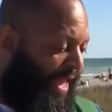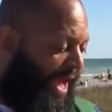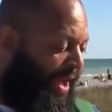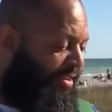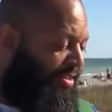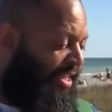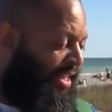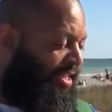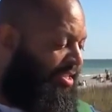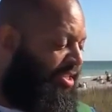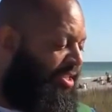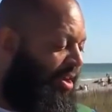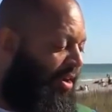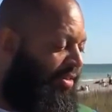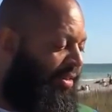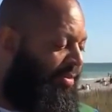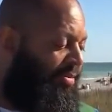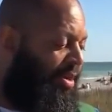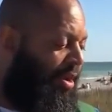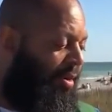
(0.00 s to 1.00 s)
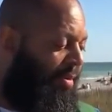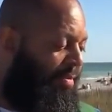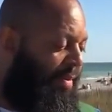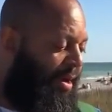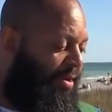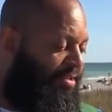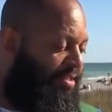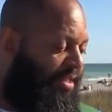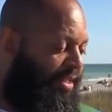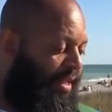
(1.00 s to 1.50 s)
Thou didst show them no
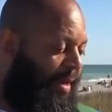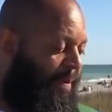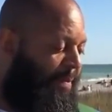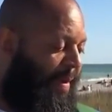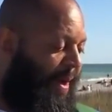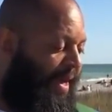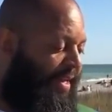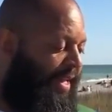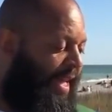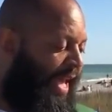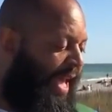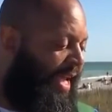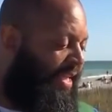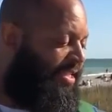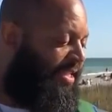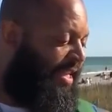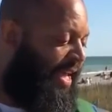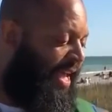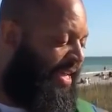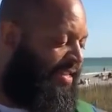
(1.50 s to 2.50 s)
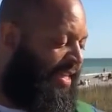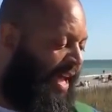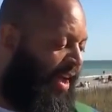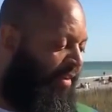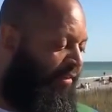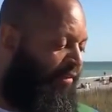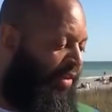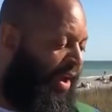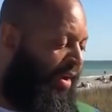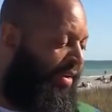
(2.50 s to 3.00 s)
mercy upon the ancient, hast
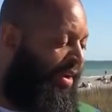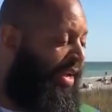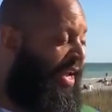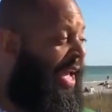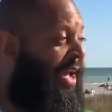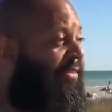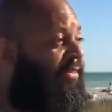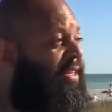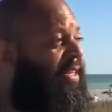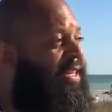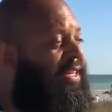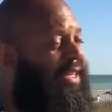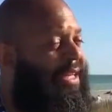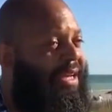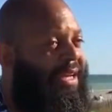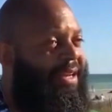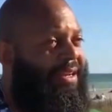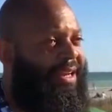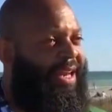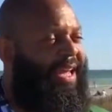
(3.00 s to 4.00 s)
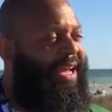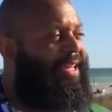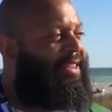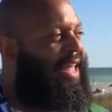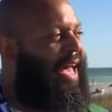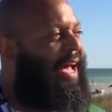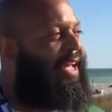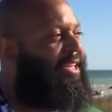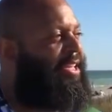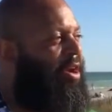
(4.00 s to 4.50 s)
thou very heavily
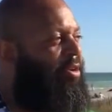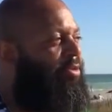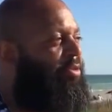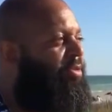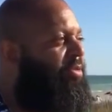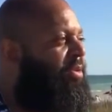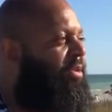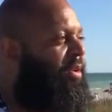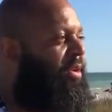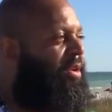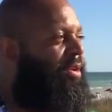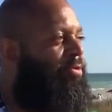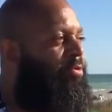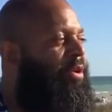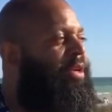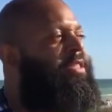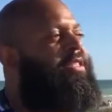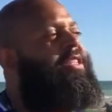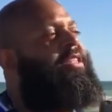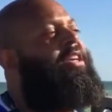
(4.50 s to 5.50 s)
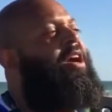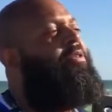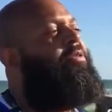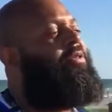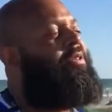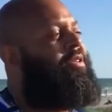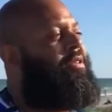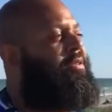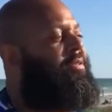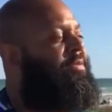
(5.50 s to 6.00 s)
laid thy yoke. What is a
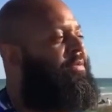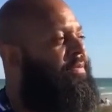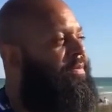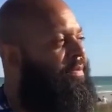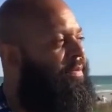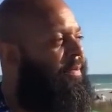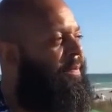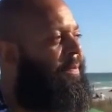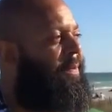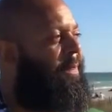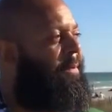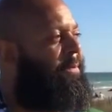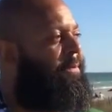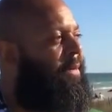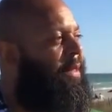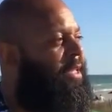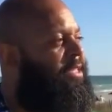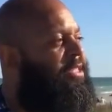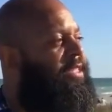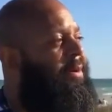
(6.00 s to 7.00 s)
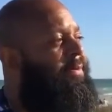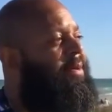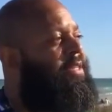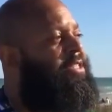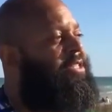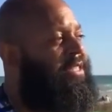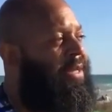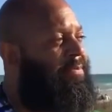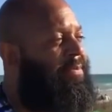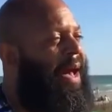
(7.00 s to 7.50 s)
yoke? It's, sim
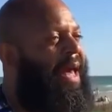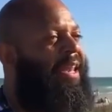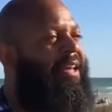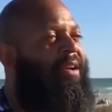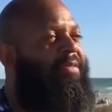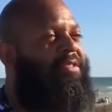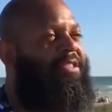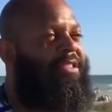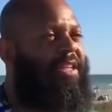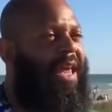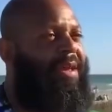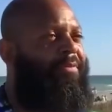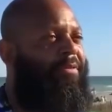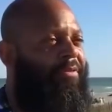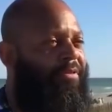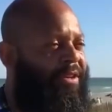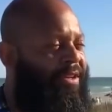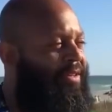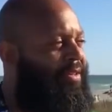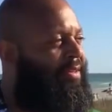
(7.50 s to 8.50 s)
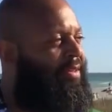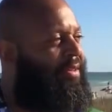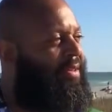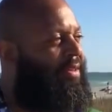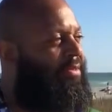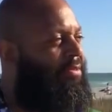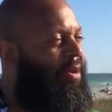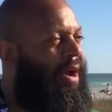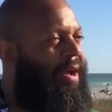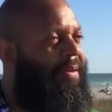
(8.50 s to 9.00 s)
it's symbolic of slavery,
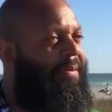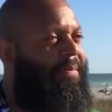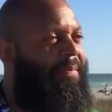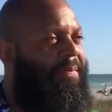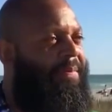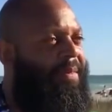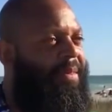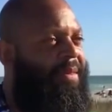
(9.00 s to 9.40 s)
right?